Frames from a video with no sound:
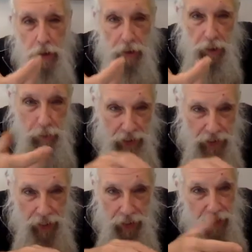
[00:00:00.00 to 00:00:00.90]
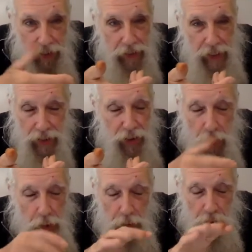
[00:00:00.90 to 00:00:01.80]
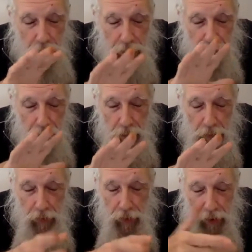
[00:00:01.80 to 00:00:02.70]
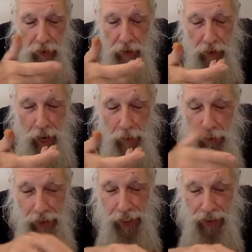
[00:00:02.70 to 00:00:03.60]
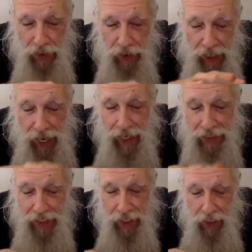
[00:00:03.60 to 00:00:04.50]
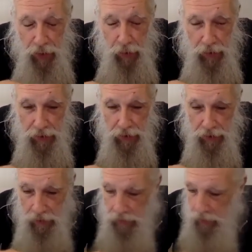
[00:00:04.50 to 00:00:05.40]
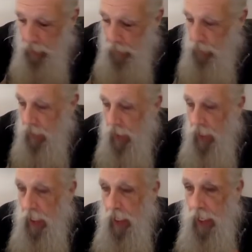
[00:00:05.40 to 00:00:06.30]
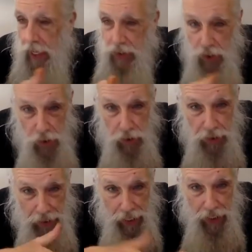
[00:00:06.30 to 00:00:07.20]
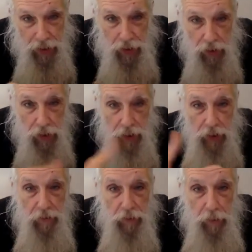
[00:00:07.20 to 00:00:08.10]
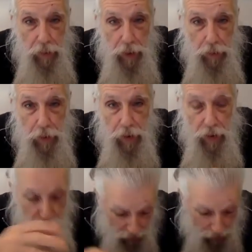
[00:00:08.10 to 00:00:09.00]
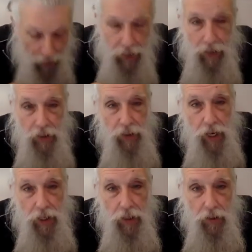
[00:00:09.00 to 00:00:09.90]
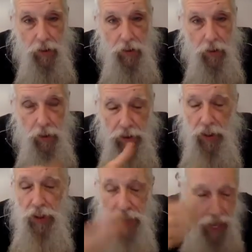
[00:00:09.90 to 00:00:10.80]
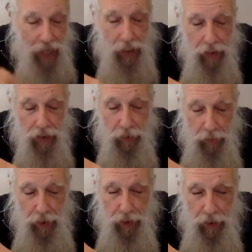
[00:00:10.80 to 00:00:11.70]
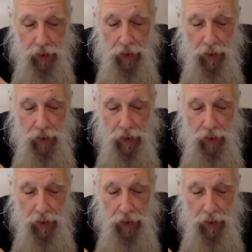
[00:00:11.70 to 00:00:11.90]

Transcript: Let me say, there's no obligation to ask any questions. It's good occasionally for people to challenge Shankara or to challenge me,